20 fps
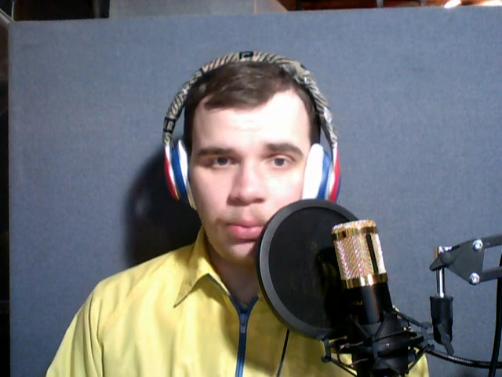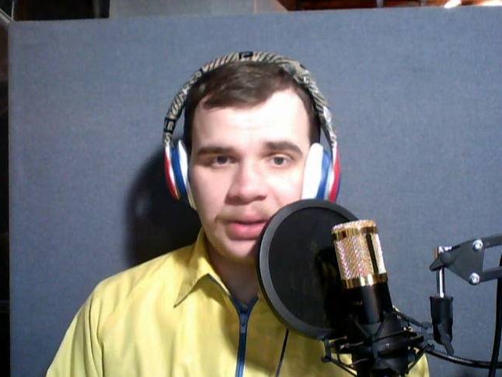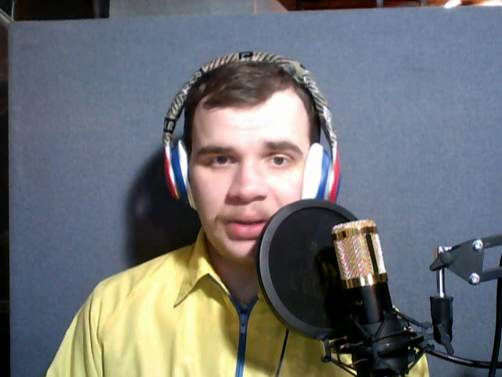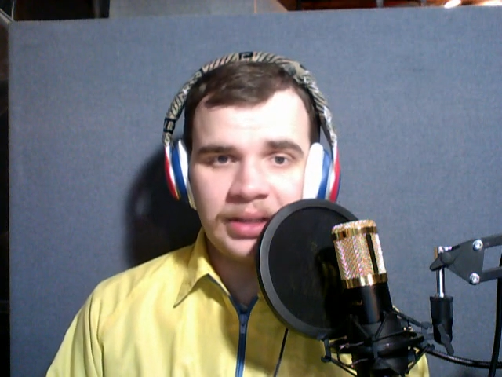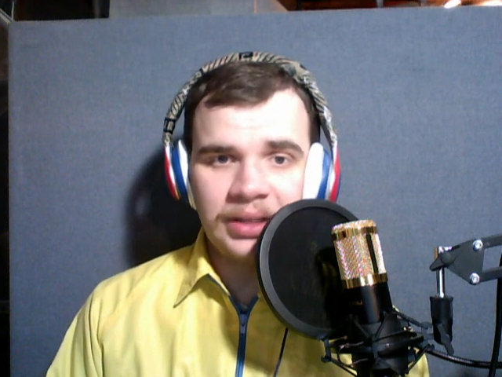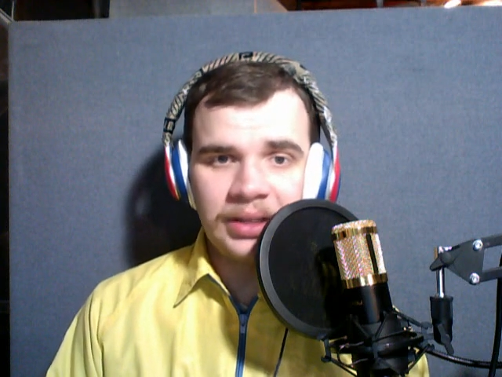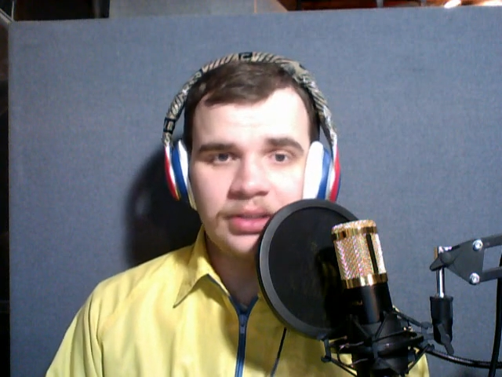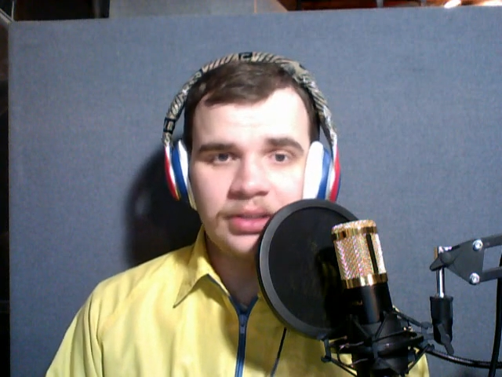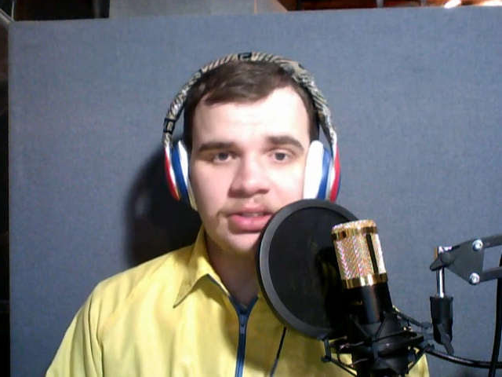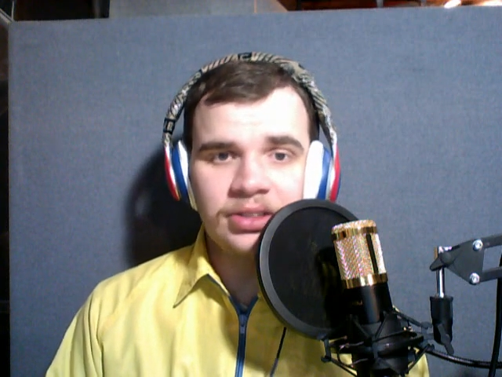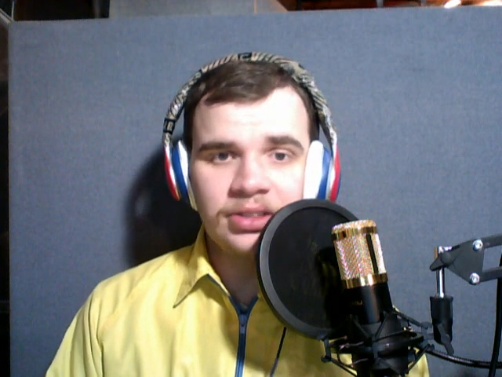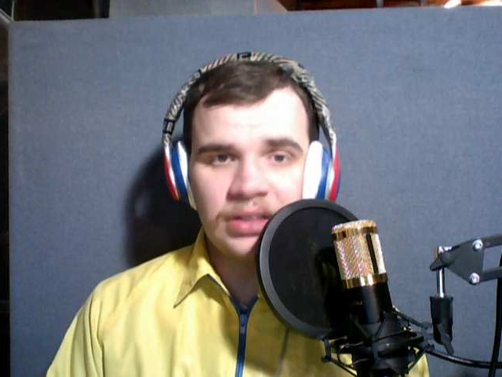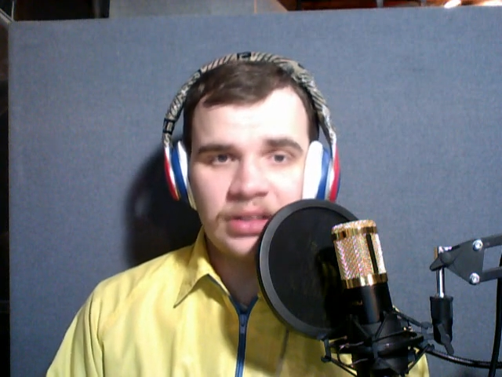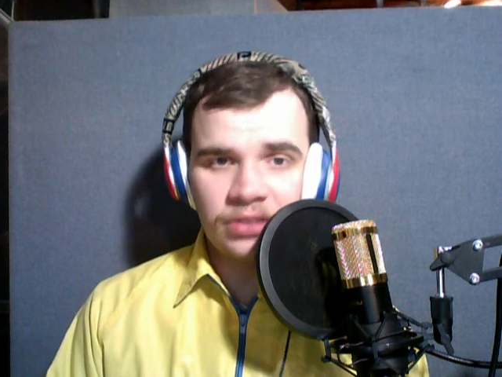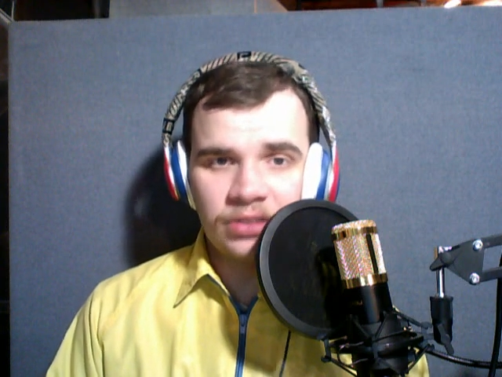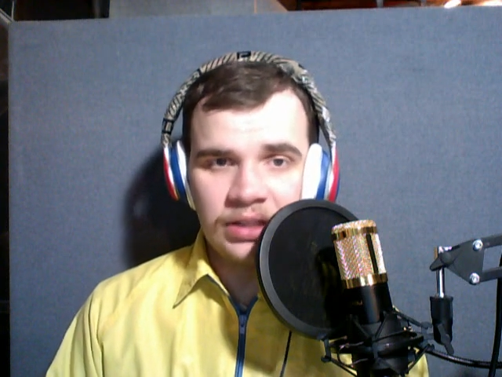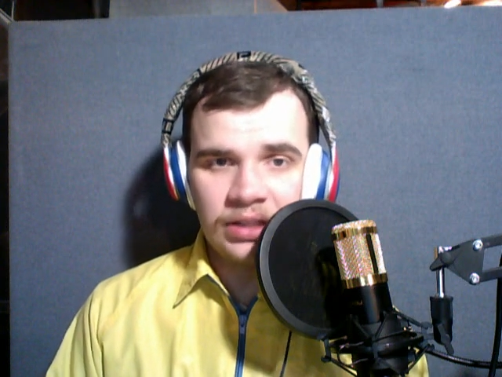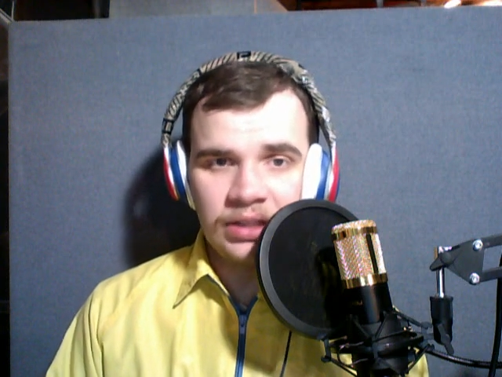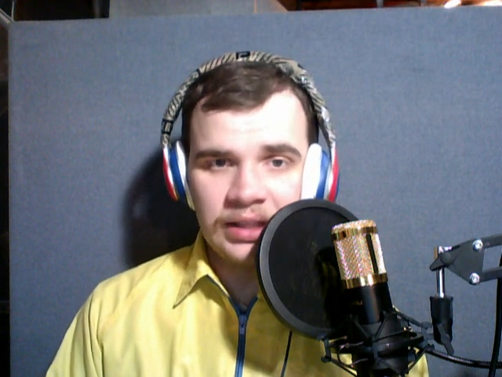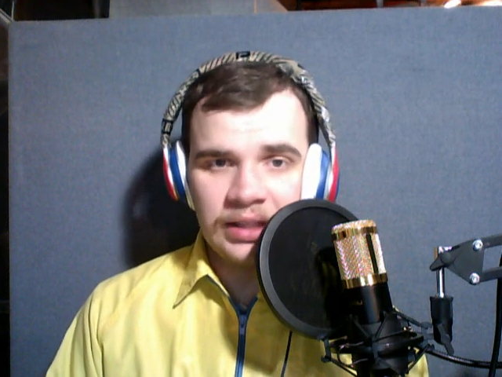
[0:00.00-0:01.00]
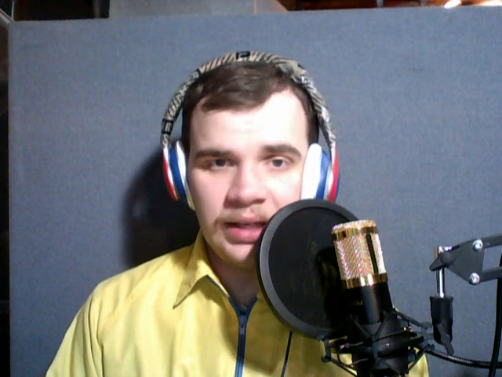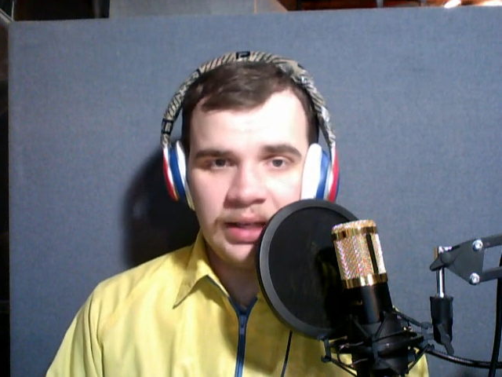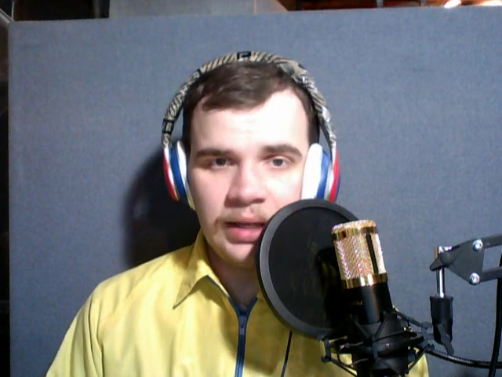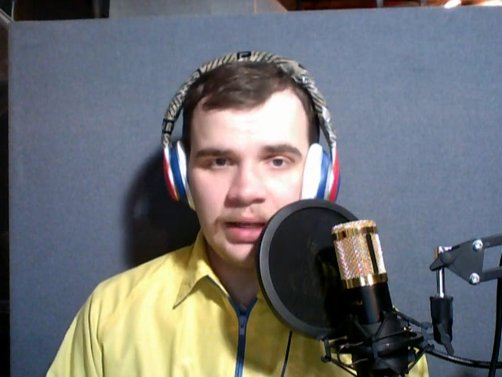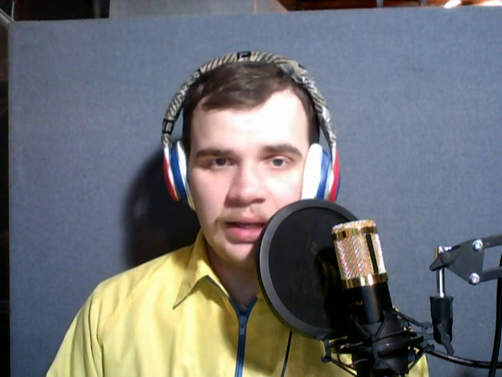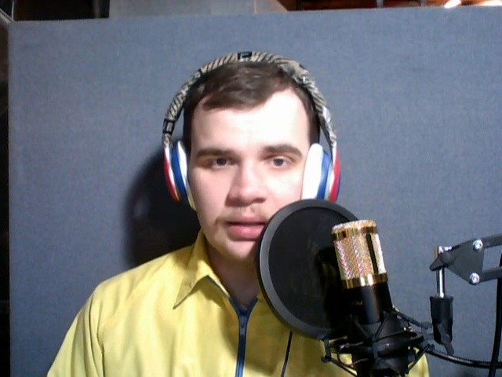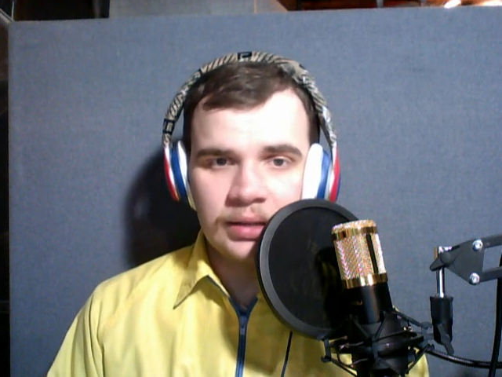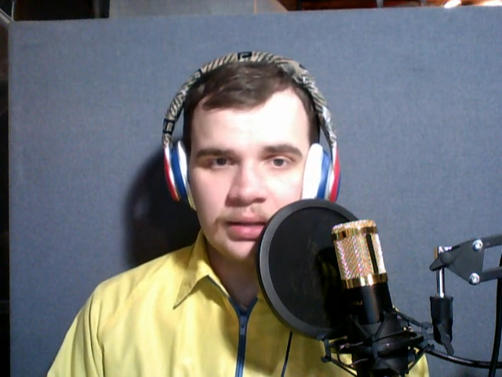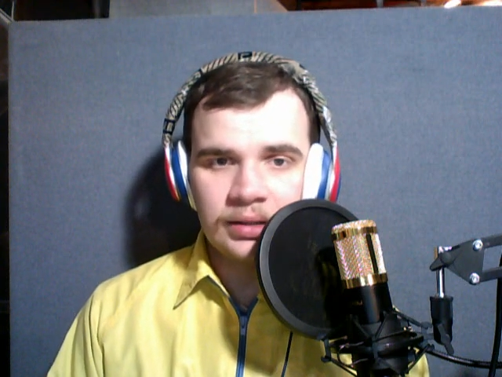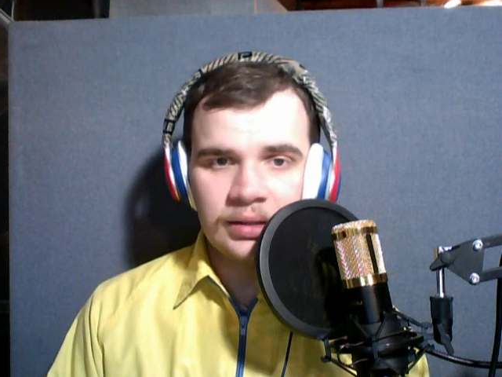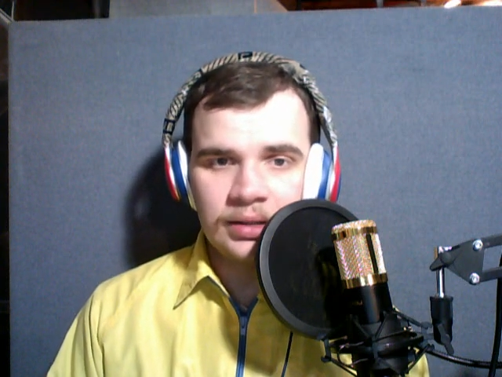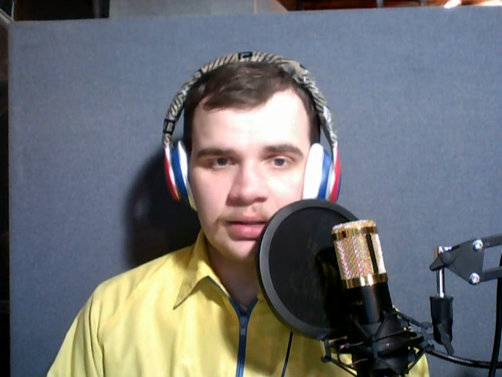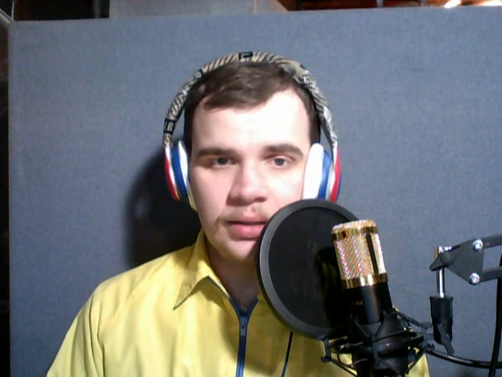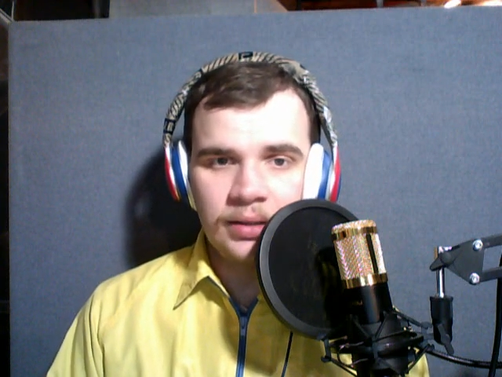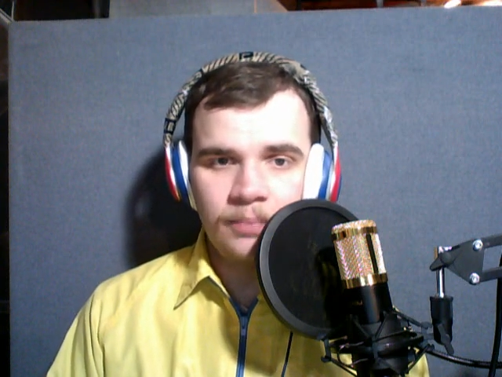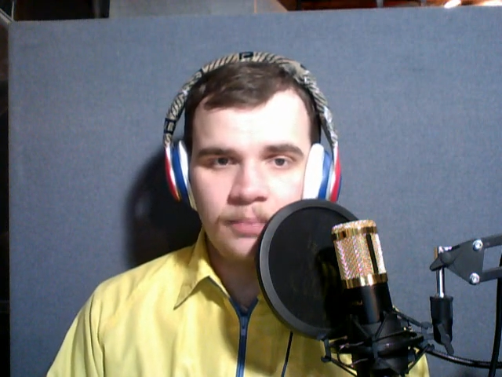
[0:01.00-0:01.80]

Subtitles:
running into several dead ends.